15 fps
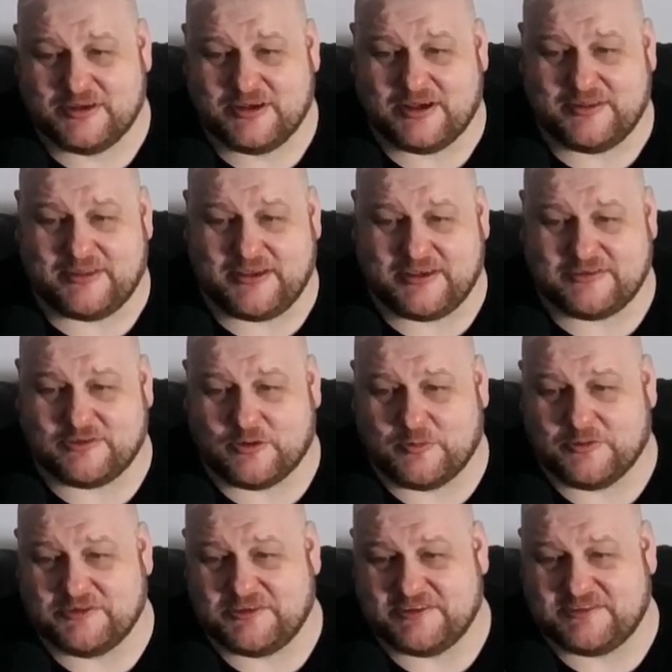I think he's
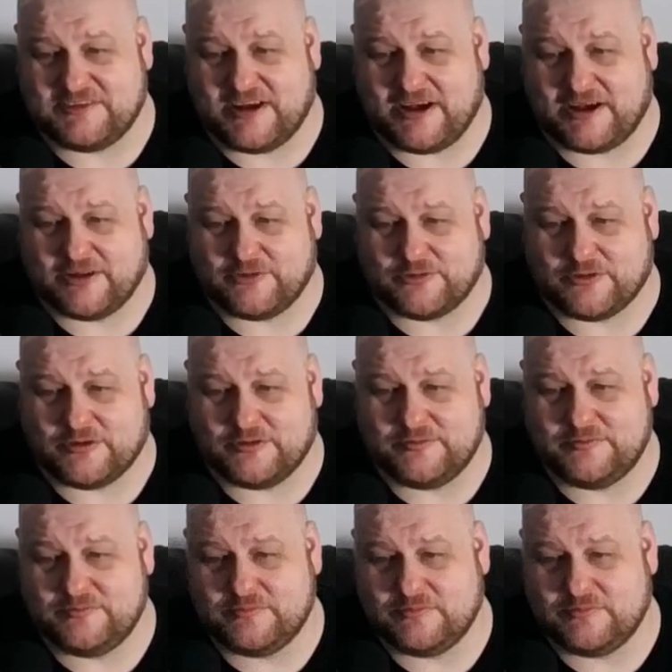almost in side control.